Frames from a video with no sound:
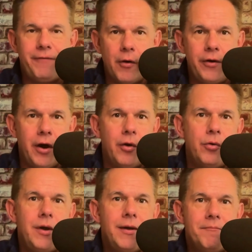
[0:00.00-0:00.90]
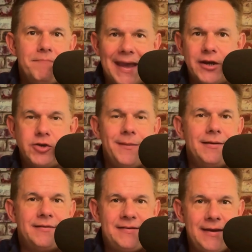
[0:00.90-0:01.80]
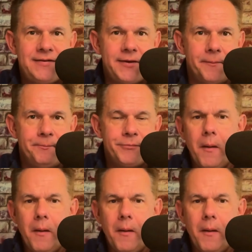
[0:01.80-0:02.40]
photo management system.